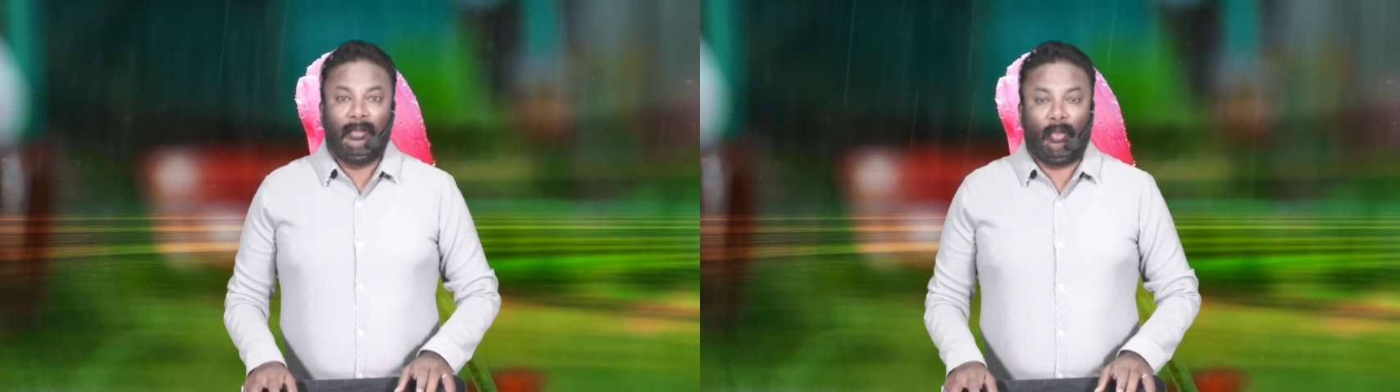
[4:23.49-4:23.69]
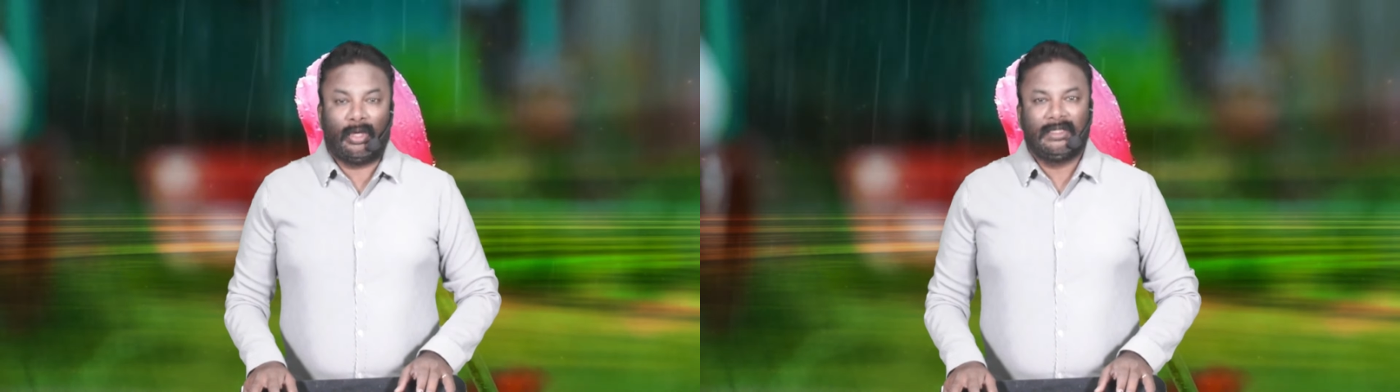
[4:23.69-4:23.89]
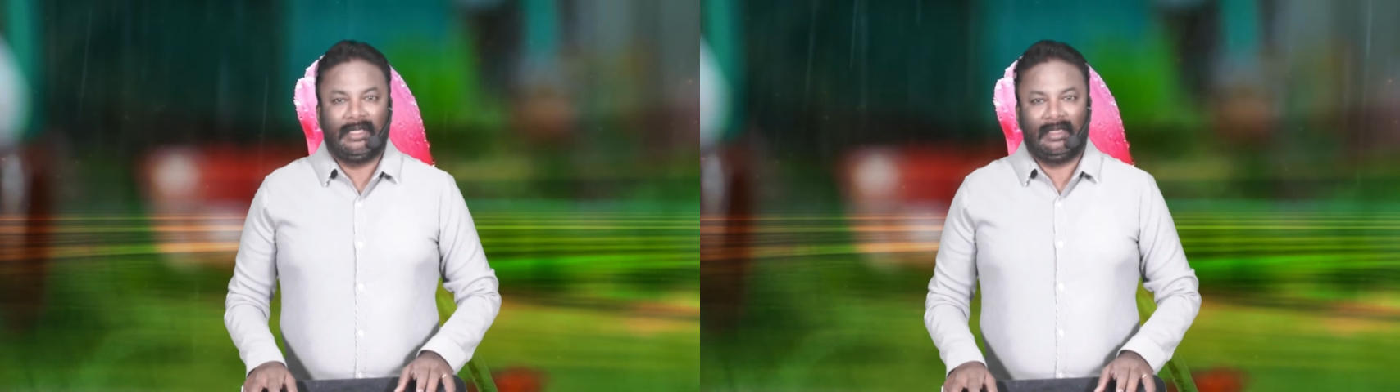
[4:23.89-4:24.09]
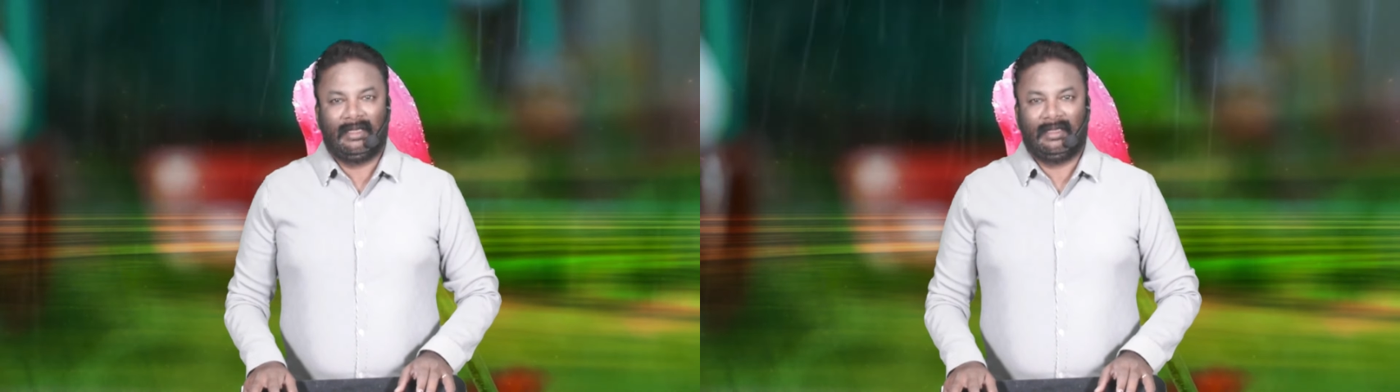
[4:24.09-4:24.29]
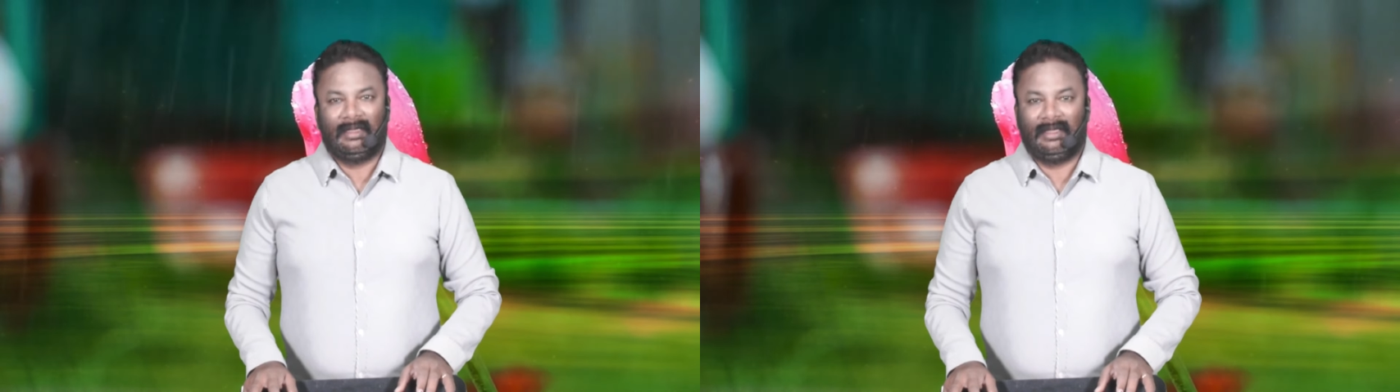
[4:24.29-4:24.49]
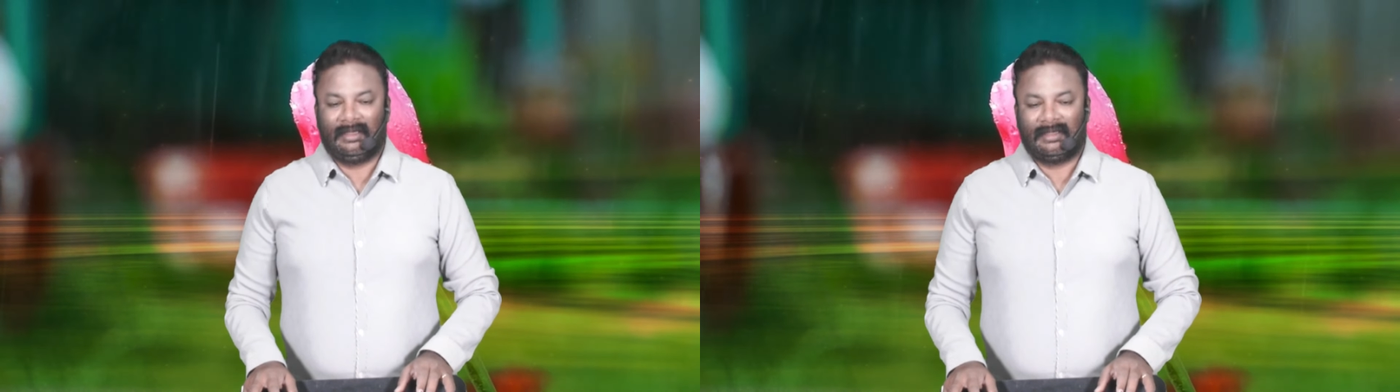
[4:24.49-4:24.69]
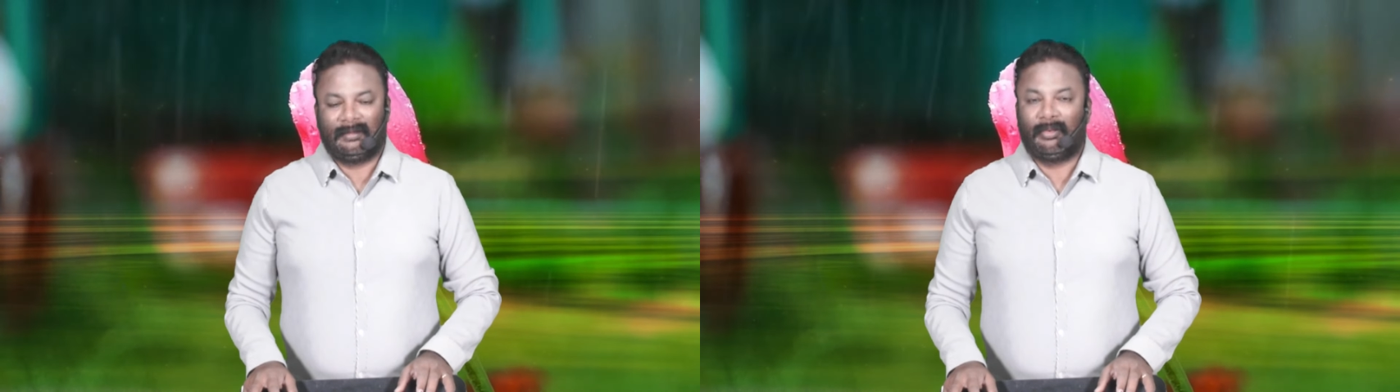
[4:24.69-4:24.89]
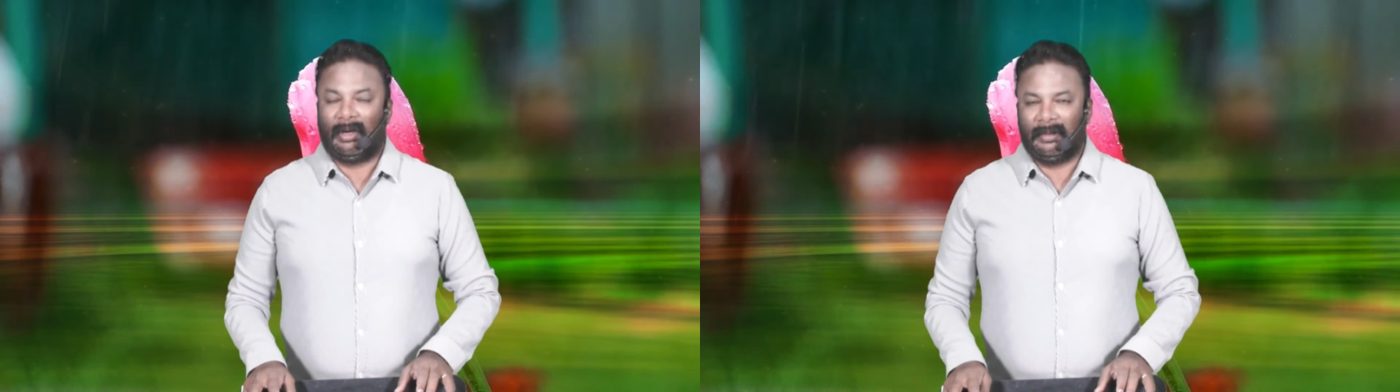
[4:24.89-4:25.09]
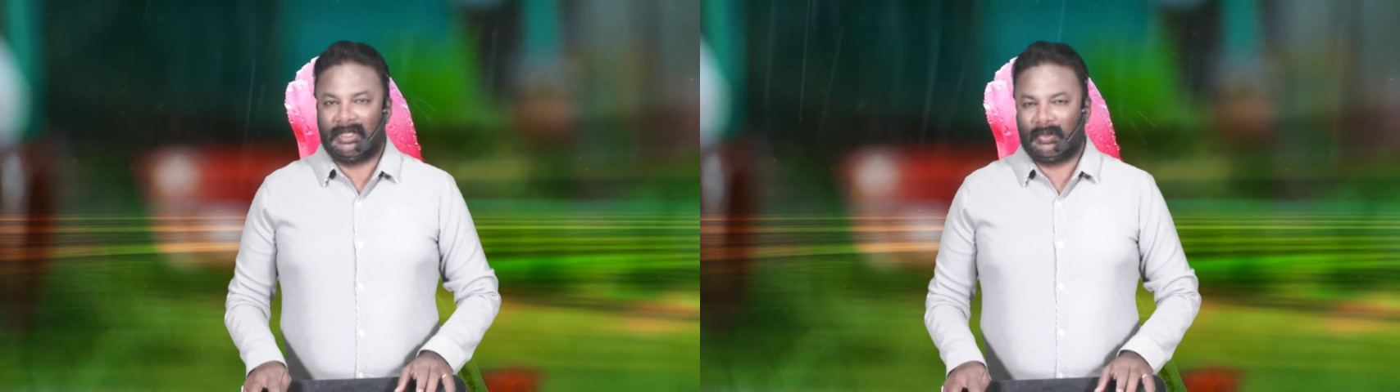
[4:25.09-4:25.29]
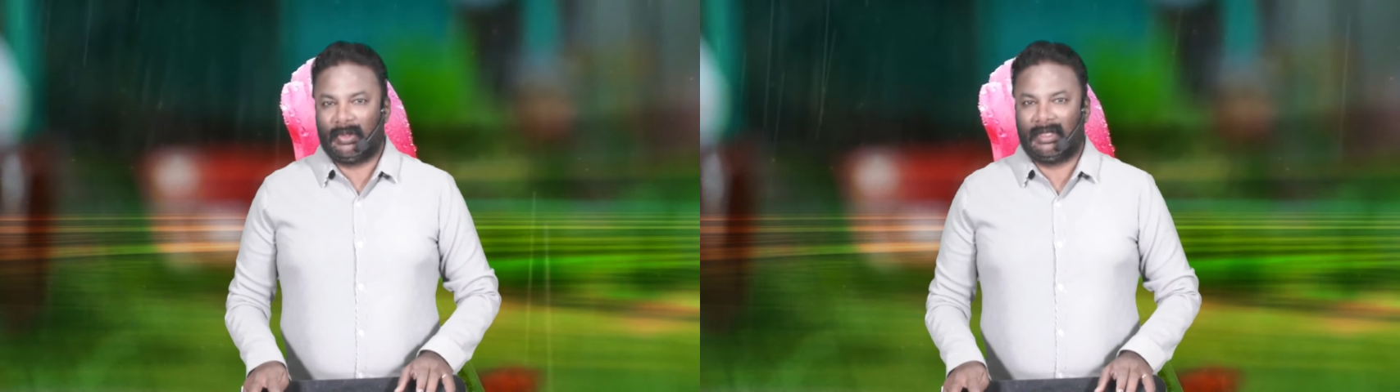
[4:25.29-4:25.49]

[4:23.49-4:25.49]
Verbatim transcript: watching this promised